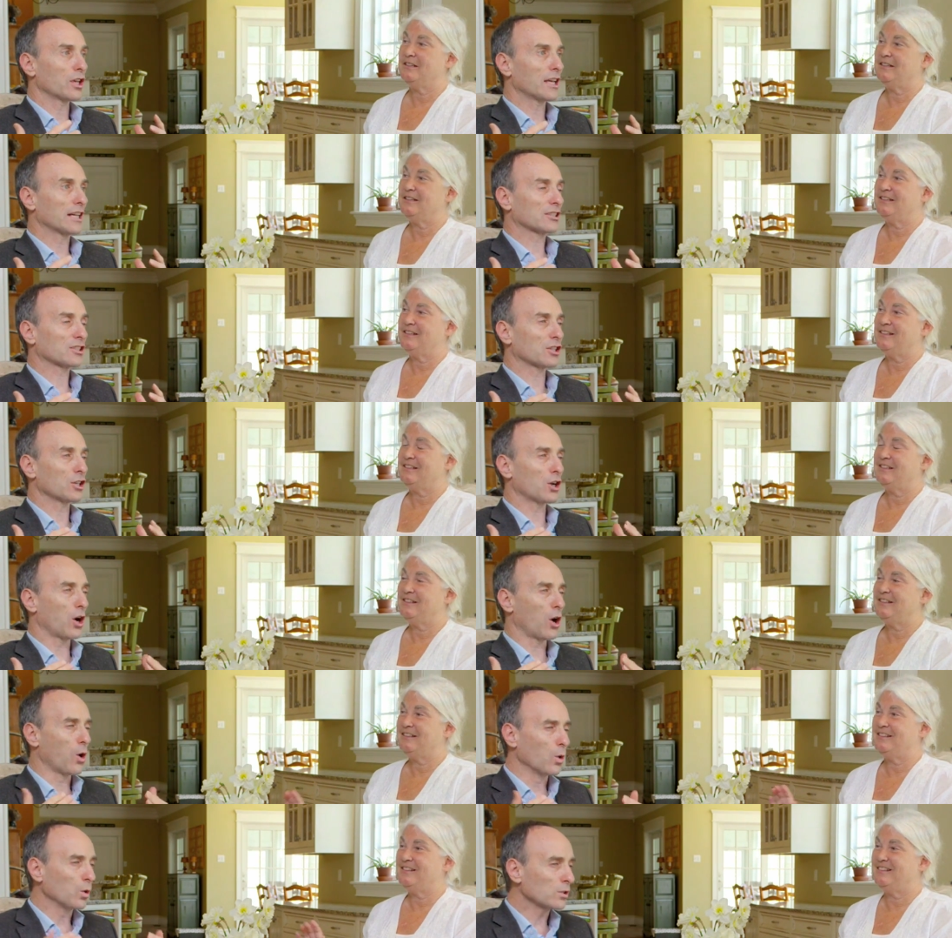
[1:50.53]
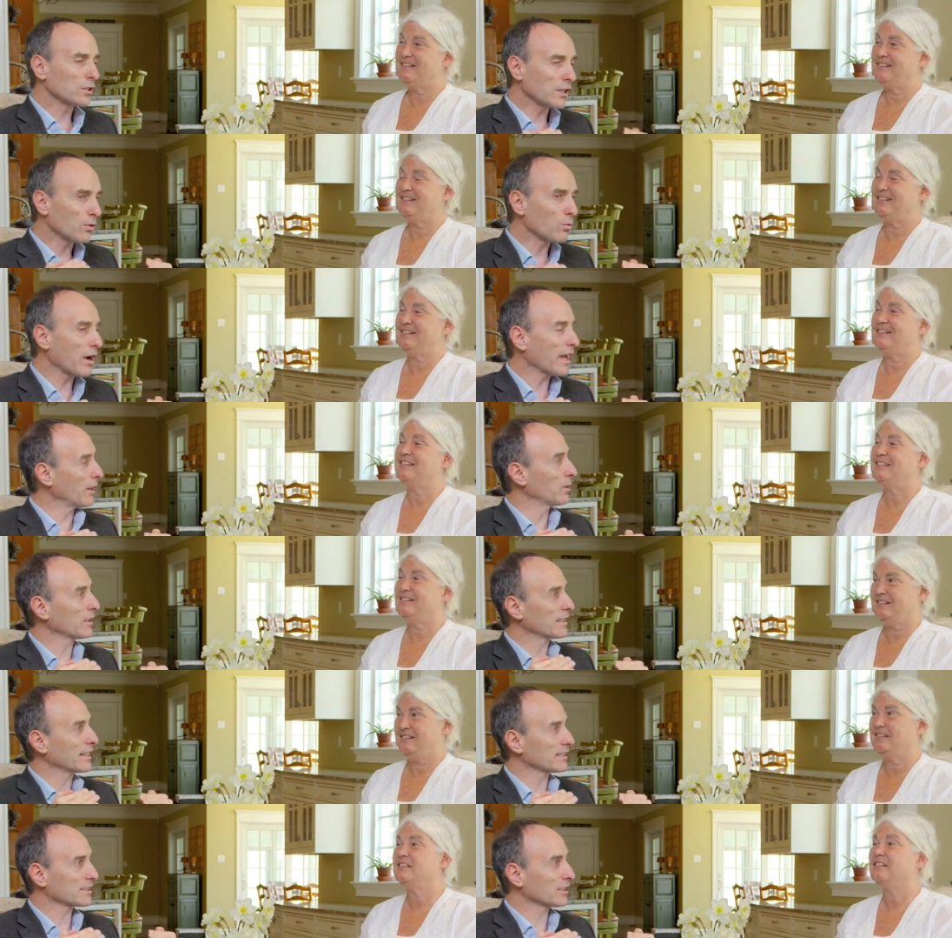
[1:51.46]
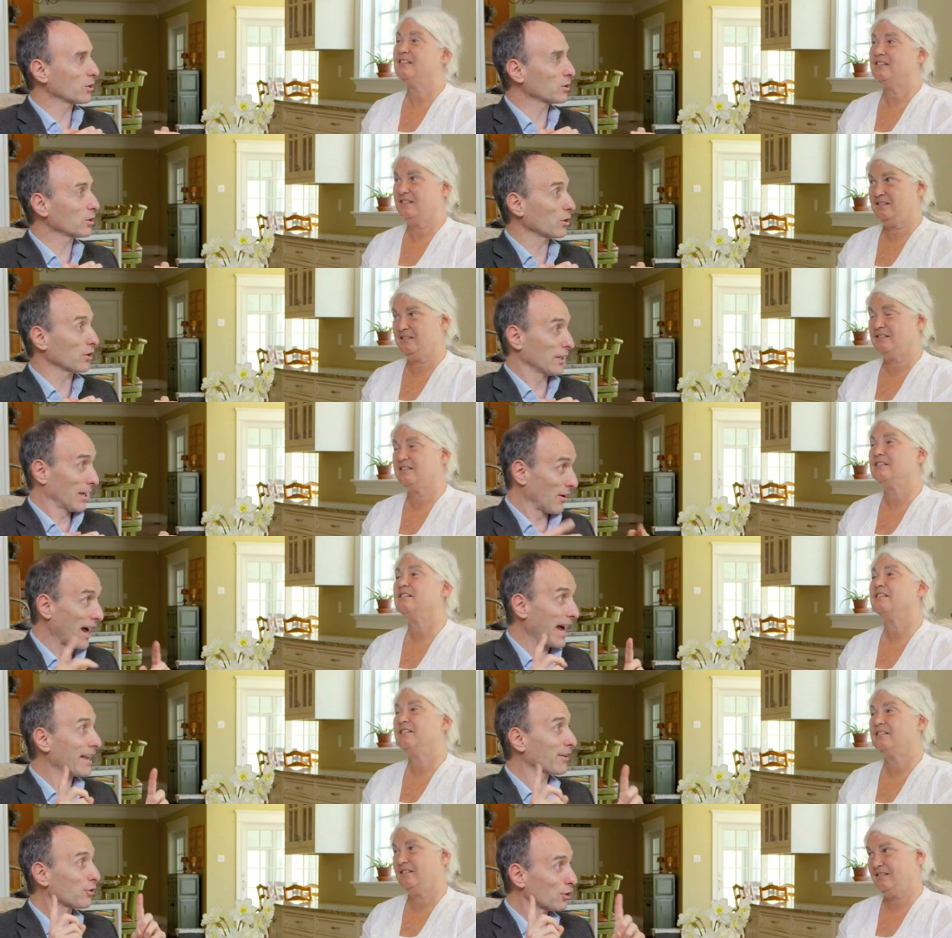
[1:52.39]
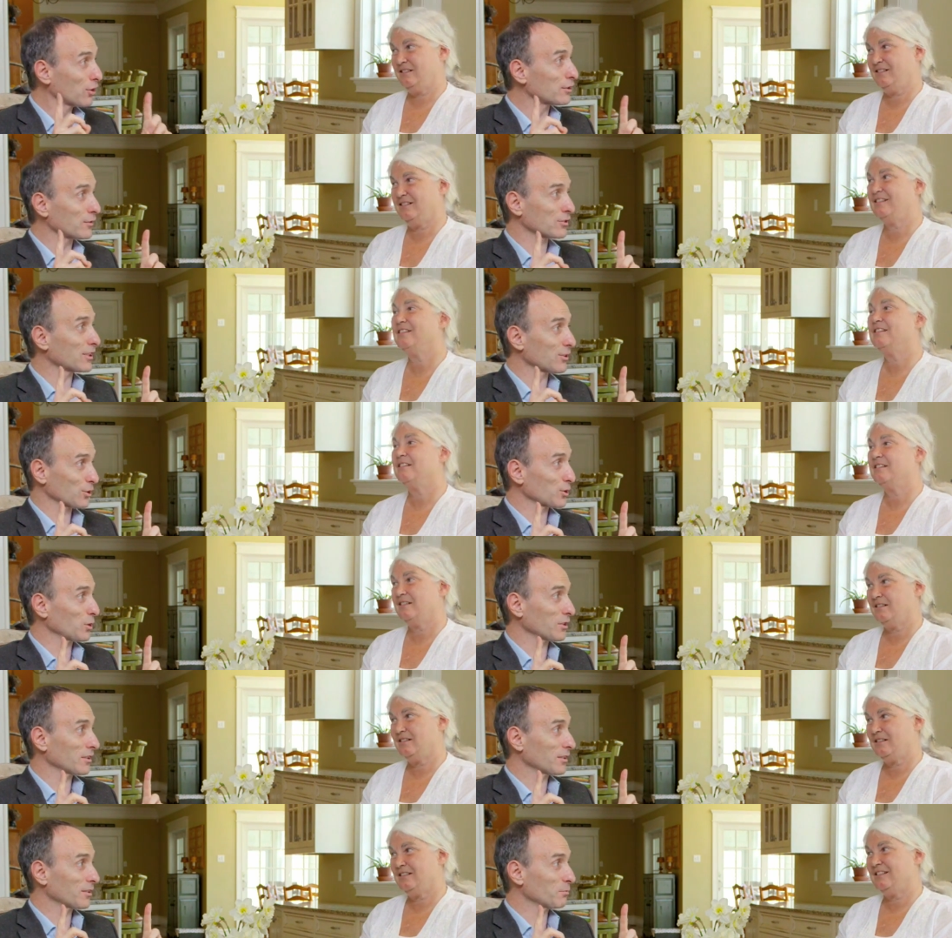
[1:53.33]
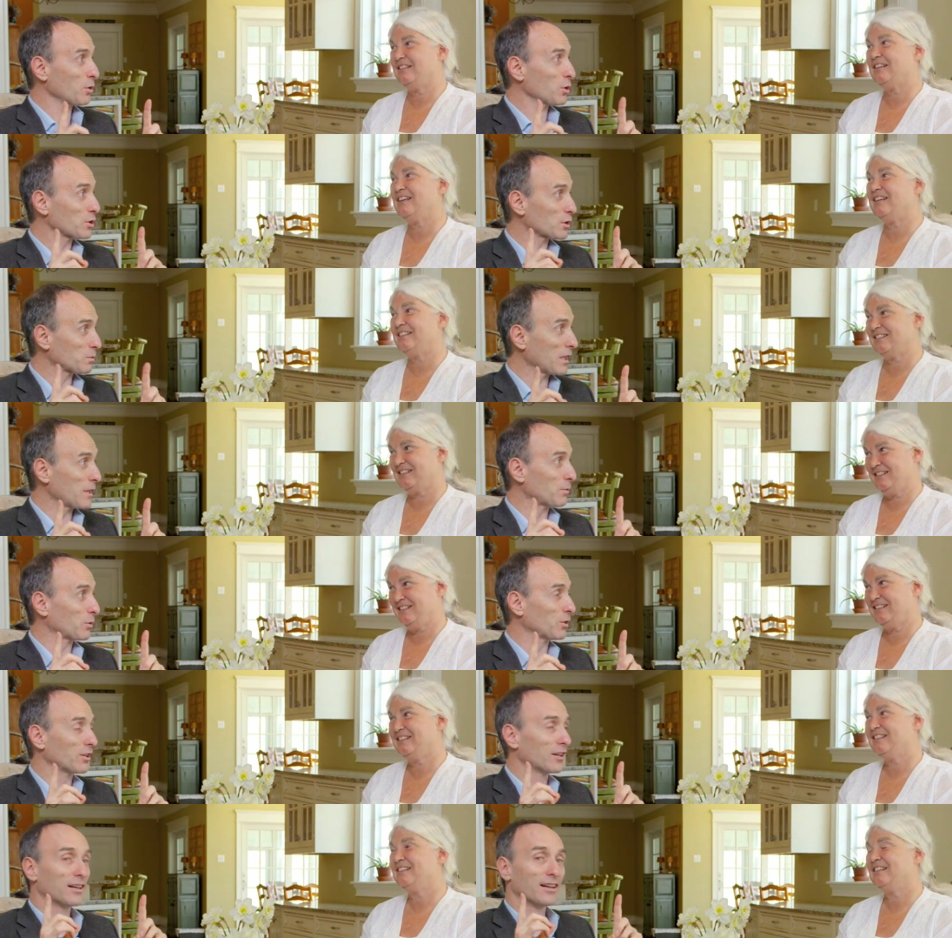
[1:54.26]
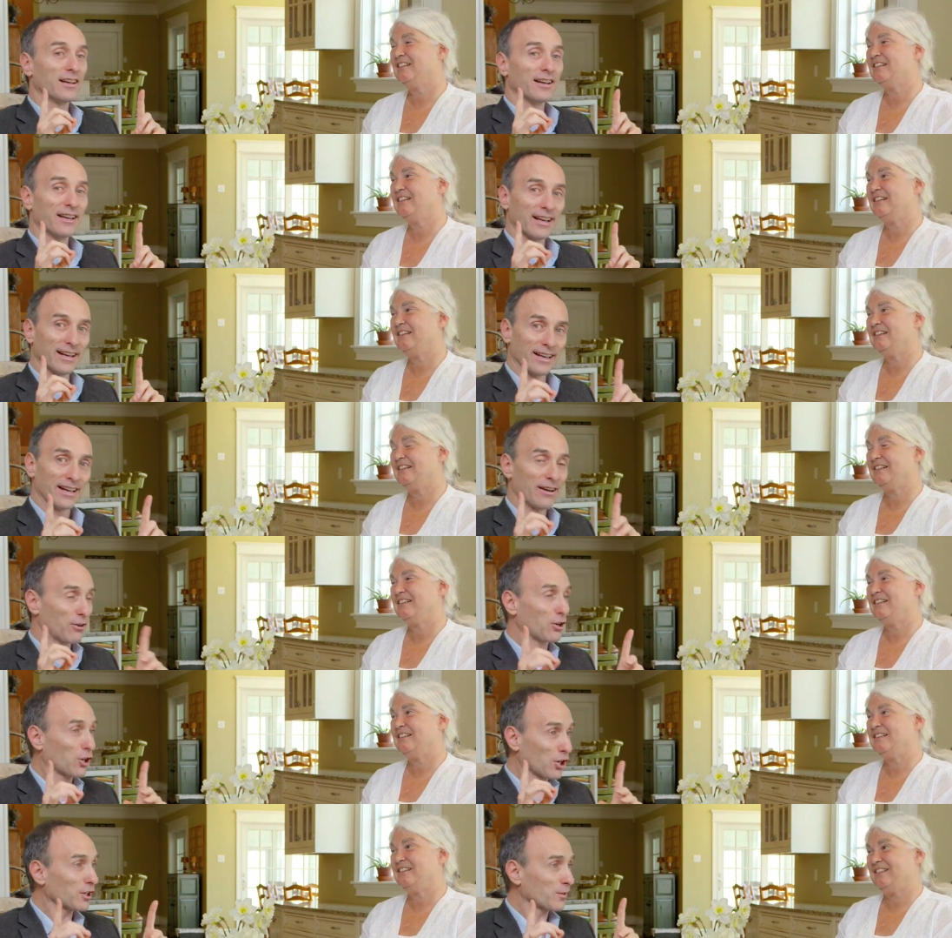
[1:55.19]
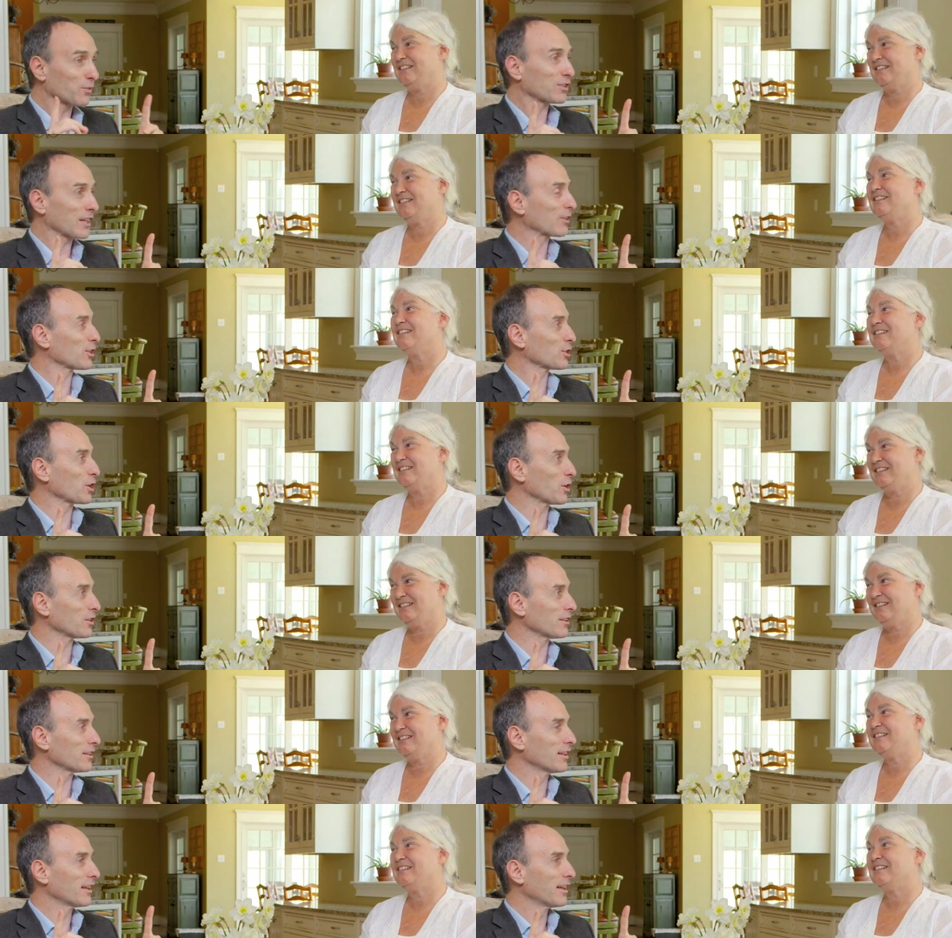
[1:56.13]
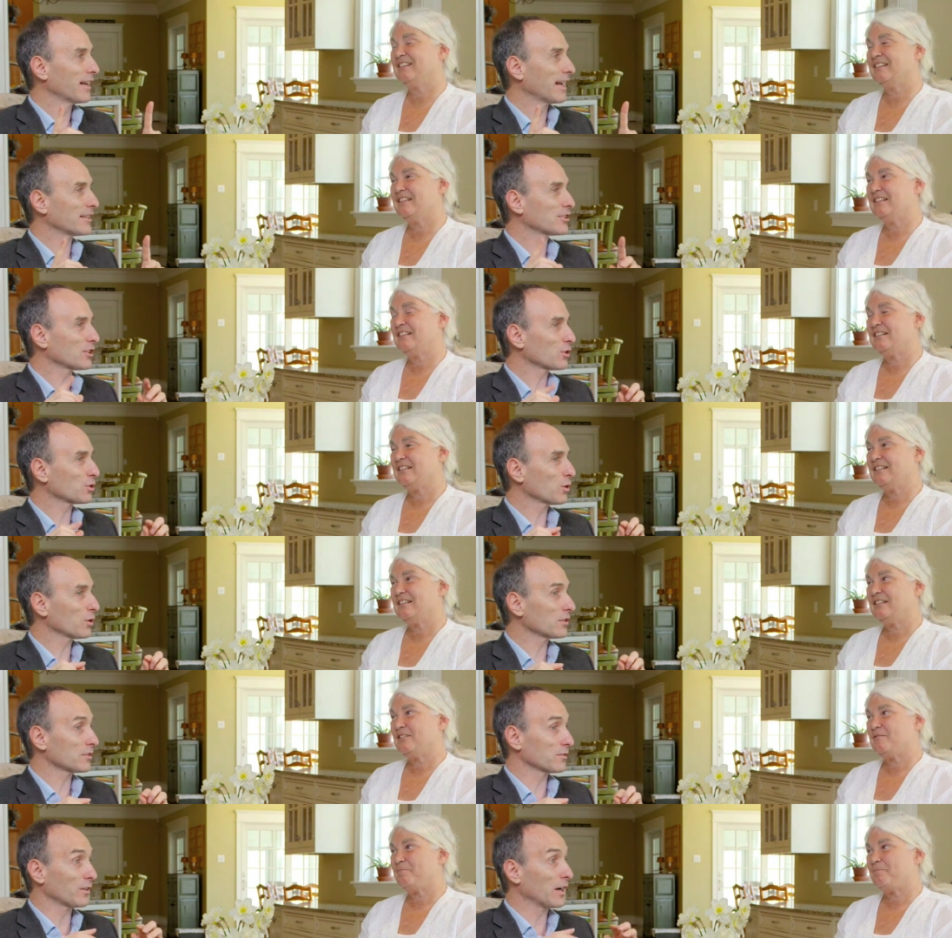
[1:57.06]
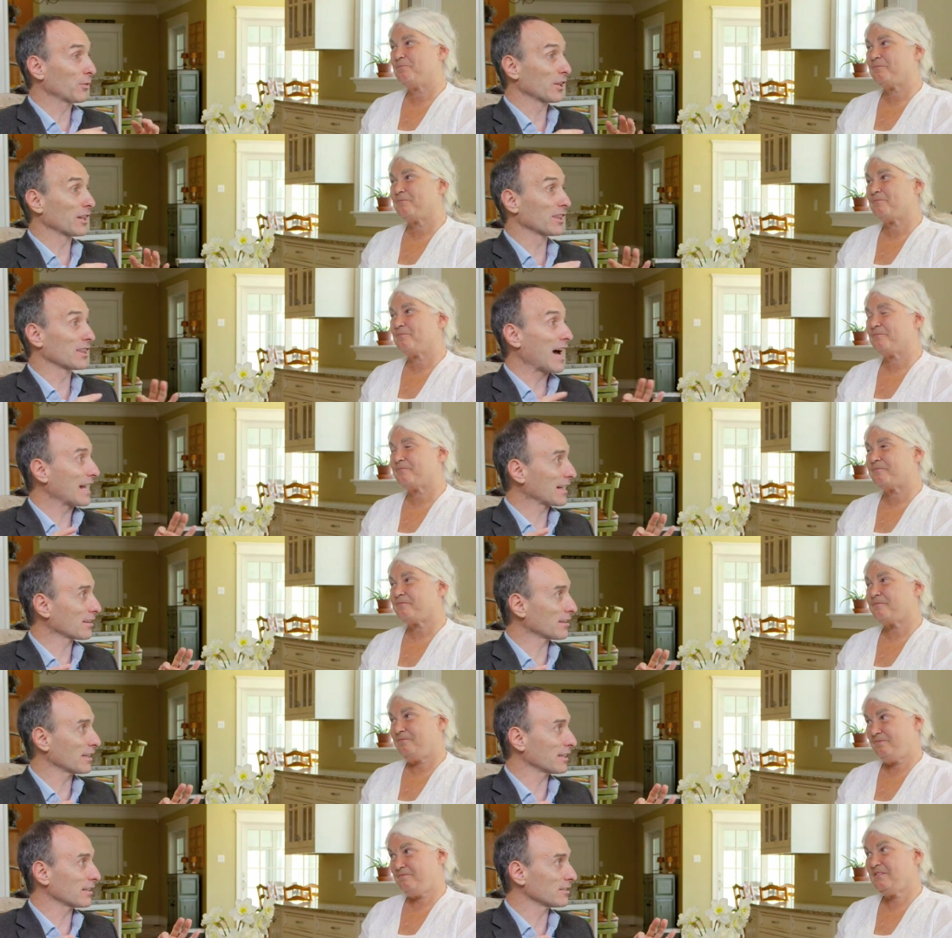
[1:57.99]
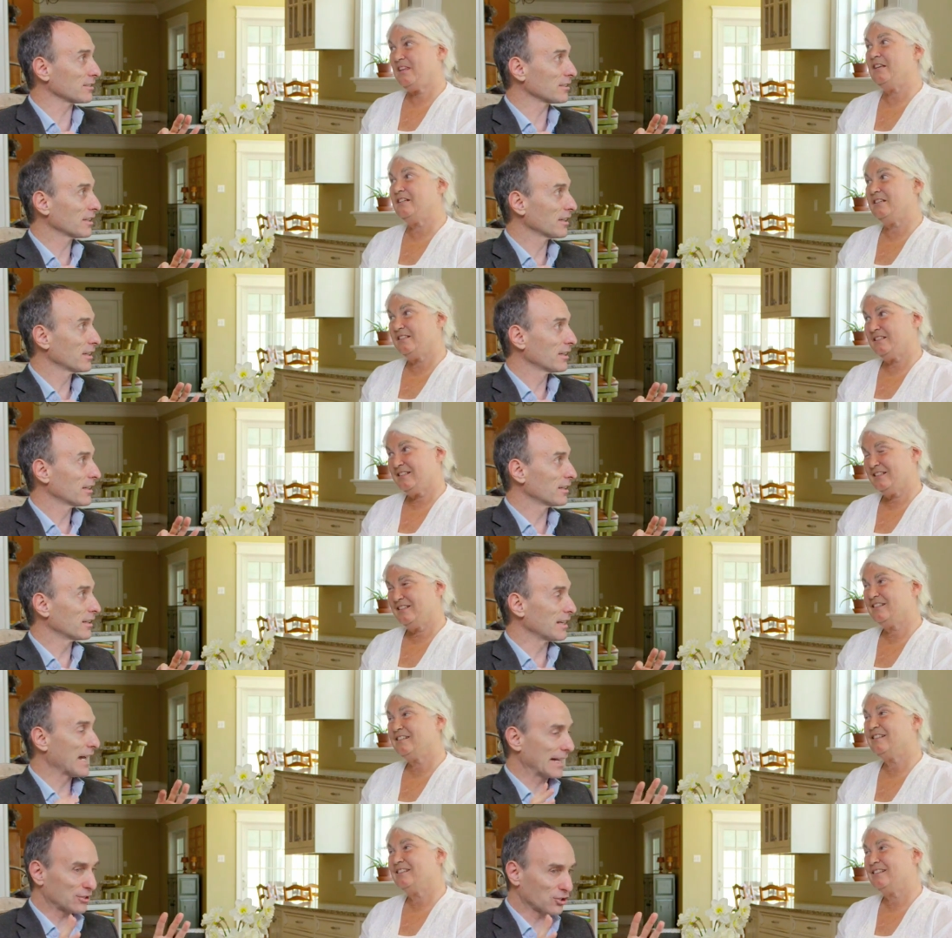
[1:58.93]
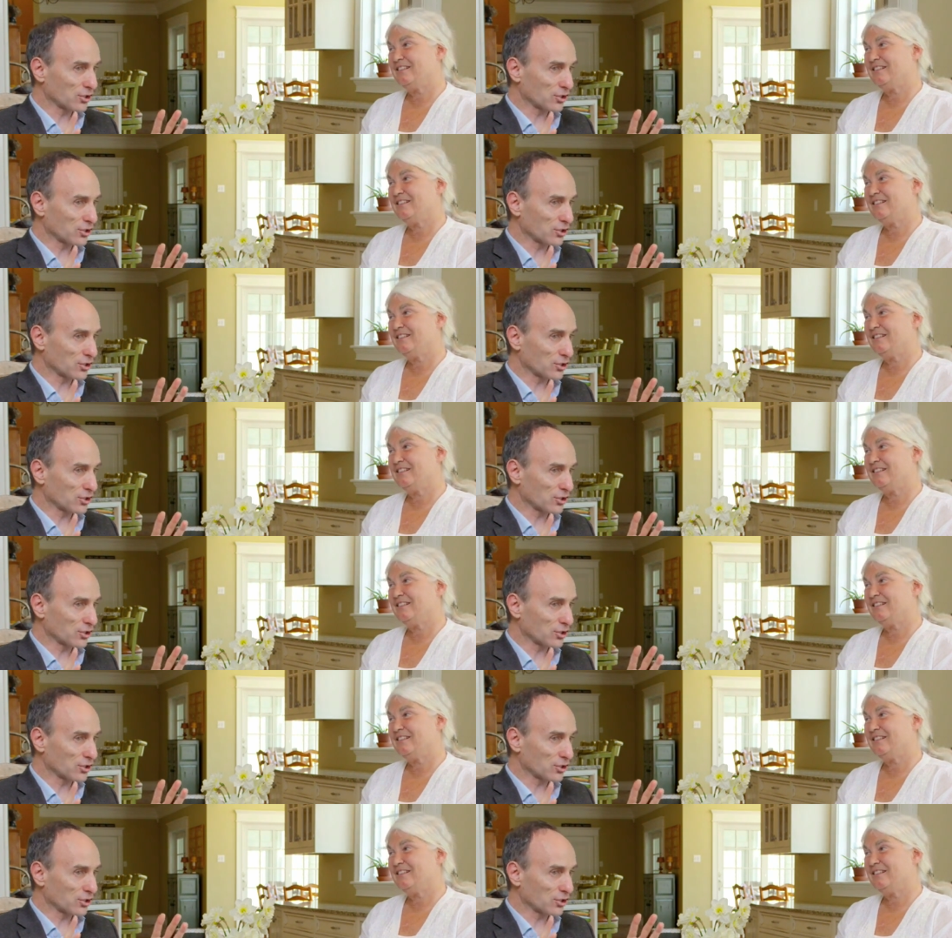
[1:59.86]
Speaker 1: it's the only way we can get serotonin. Now, I have heard of serotonin. Most yes. people eh, have heard of serotonin, and serotonin is involved with a lot of things. It is. Not